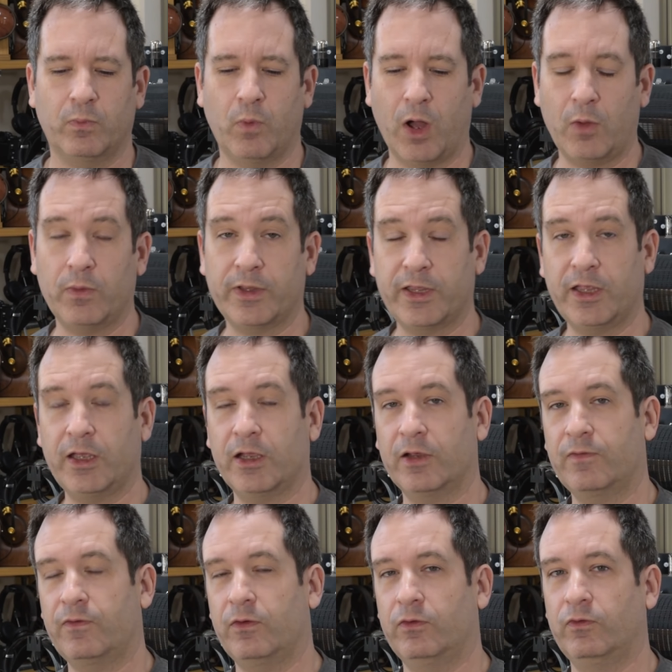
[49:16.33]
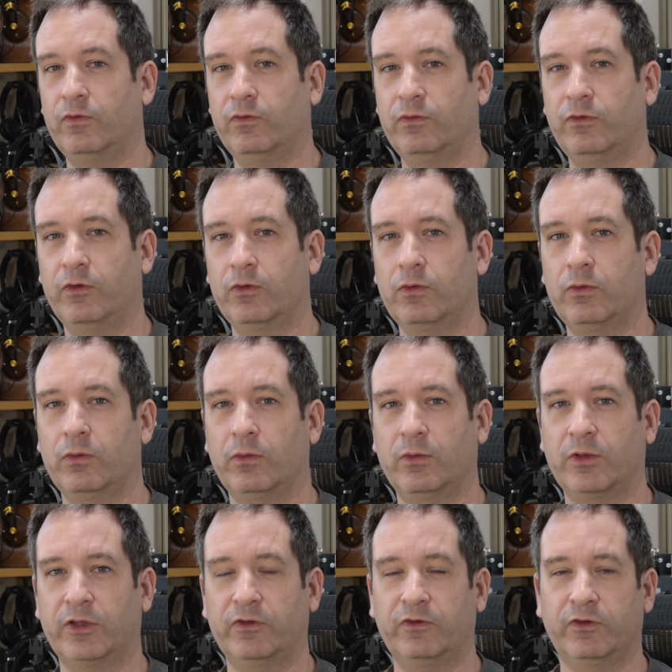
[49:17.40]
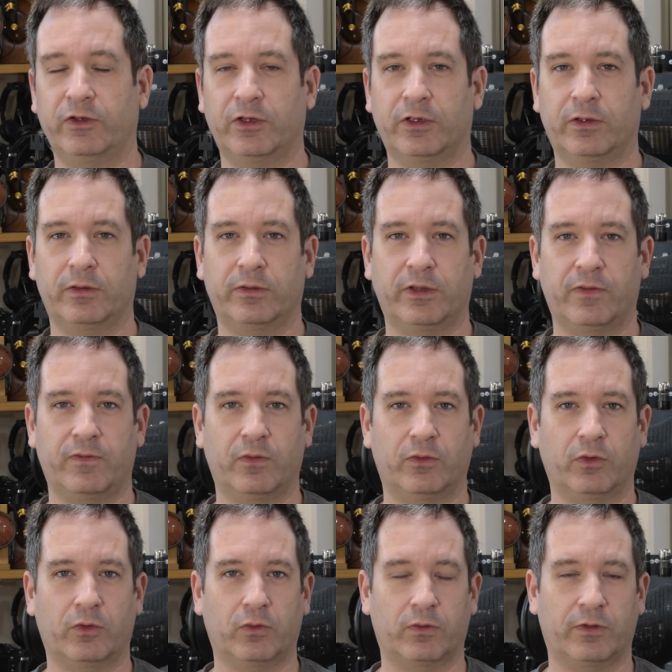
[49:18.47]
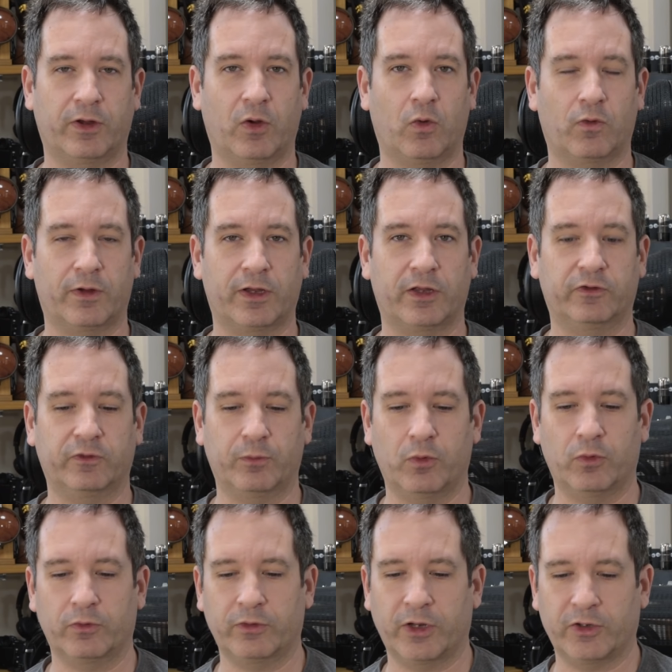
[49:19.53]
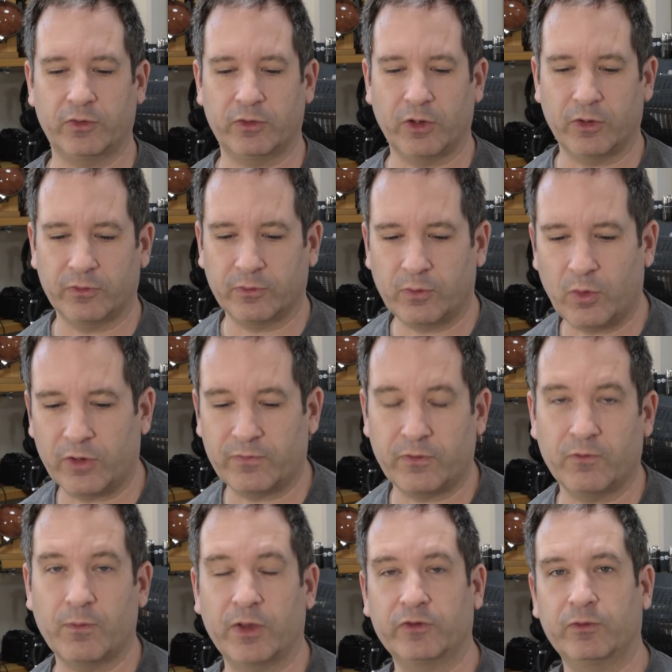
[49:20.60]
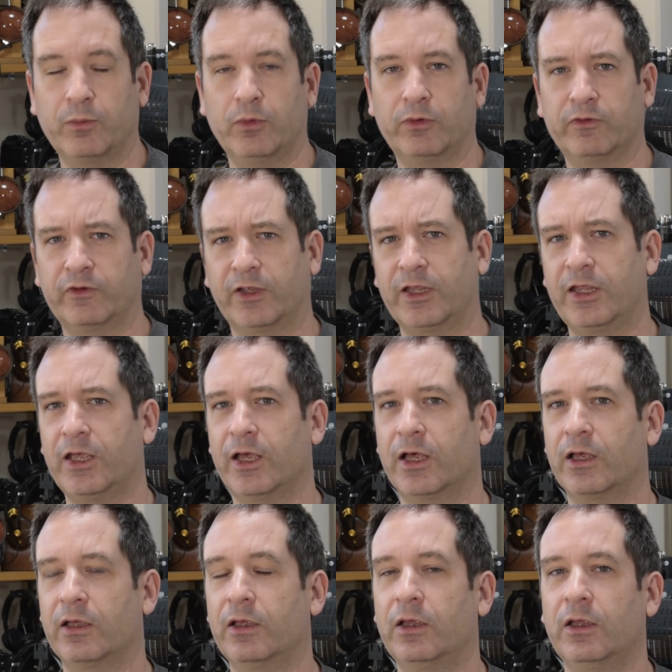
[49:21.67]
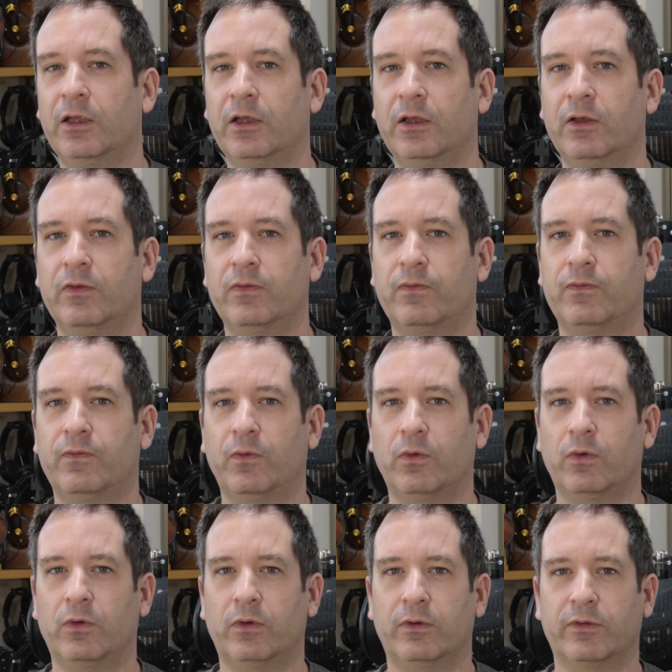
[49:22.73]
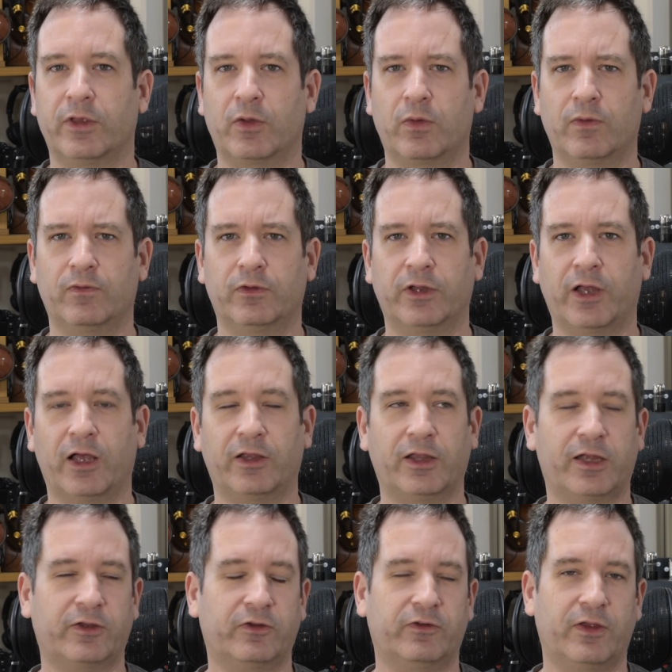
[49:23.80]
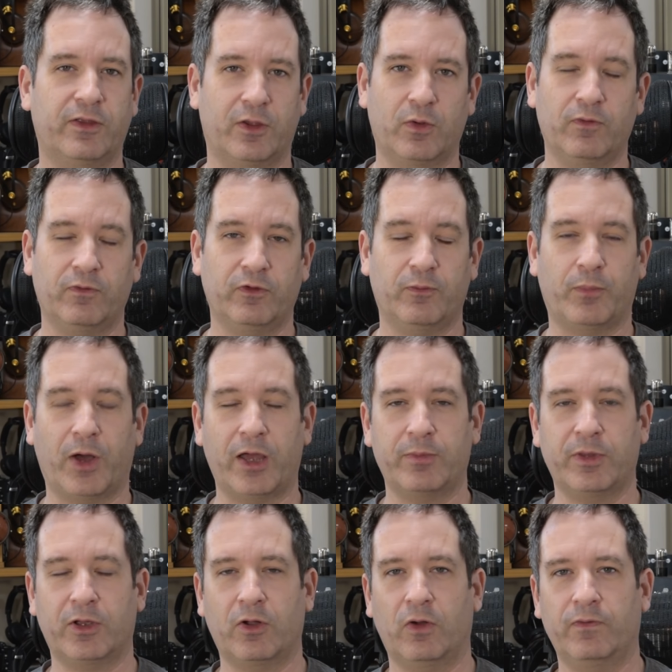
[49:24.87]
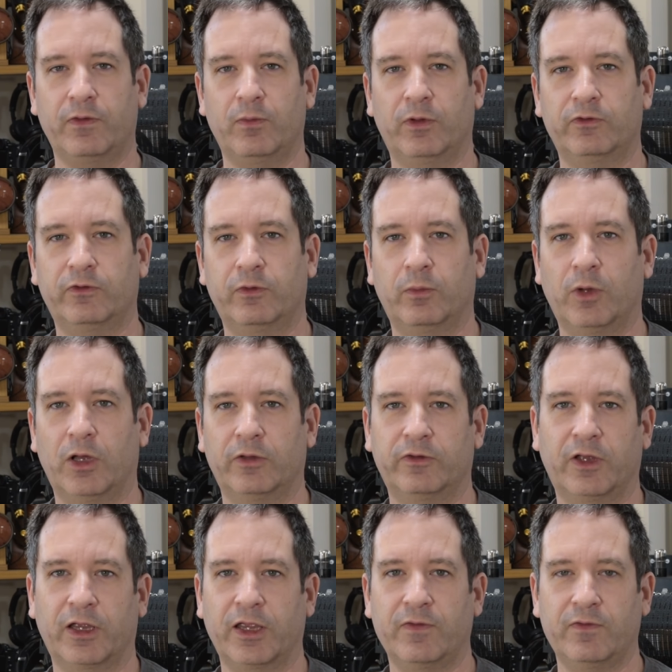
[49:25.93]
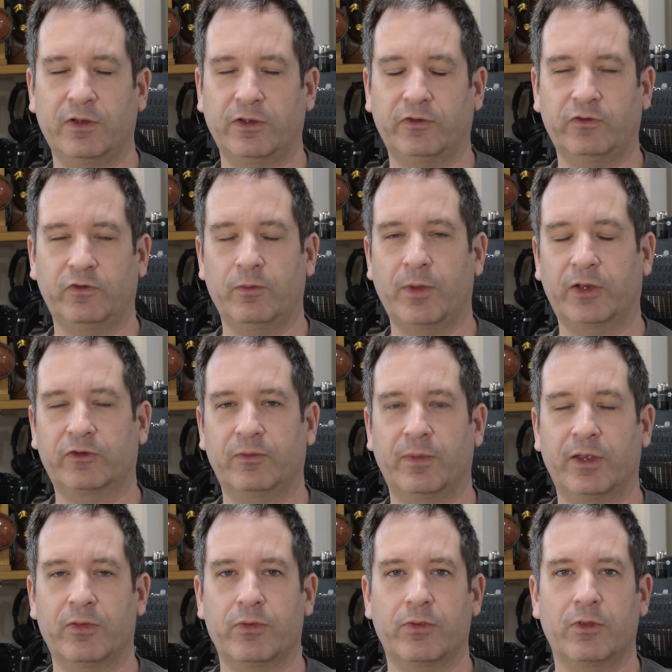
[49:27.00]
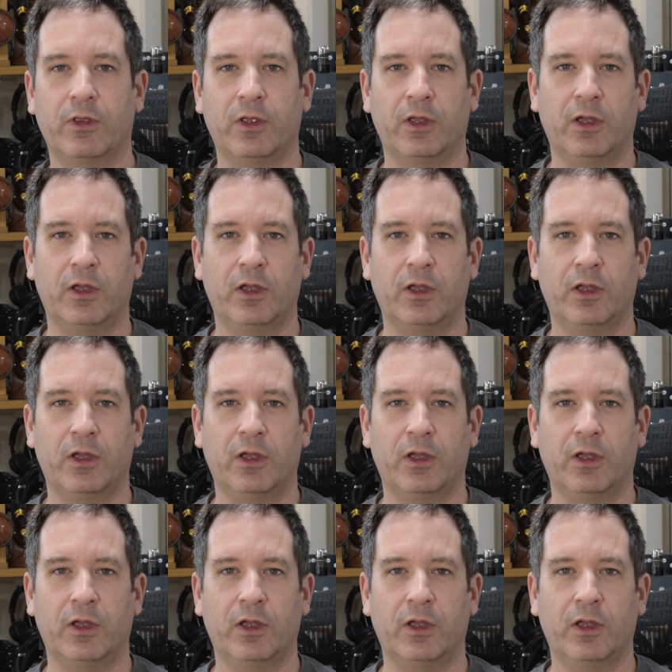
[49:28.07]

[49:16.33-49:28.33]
while we're here, if you do consider, if you're not already a supporter, and I do know quite a few of my supporters are here, for the equivalent, I like to say the equivalent of buying me a coffee once in a while, it's like even just $2 a month